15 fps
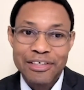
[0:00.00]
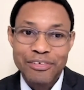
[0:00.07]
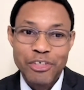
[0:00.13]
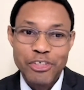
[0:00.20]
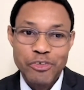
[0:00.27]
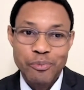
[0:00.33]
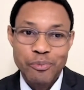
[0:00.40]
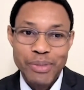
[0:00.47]

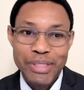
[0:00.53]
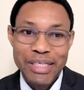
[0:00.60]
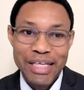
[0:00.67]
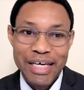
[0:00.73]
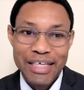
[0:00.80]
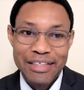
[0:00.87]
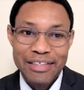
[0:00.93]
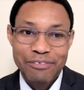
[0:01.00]
Those would be
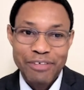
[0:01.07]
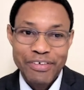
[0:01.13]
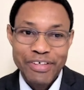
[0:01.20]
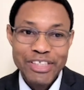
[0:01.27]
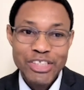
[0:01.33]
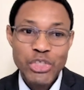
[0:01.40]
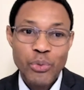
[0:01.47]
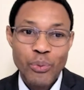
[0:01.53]
like the
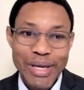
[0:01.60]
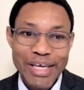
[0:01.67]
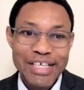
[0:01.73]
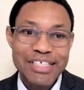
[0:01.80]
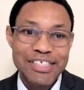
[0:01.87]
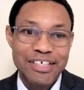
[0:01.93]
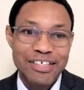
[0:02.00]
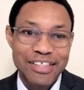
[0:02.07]
very
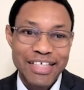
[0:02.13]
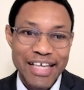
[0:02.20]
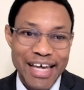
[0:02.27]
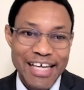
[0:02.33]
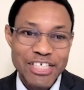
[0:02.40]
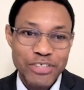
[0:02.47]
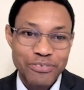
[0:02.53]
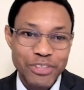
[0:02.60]
twigs on the
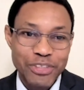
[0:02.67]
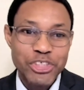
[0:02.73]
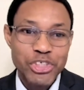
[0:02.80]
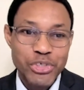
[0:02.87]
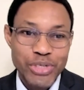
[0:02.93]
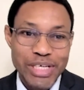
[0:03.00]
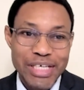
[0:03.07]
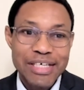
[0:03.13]
edge of a
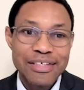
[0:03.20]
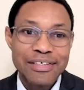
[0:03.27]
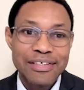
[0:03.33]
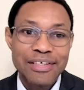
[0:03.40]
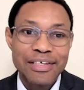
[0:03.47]
tree.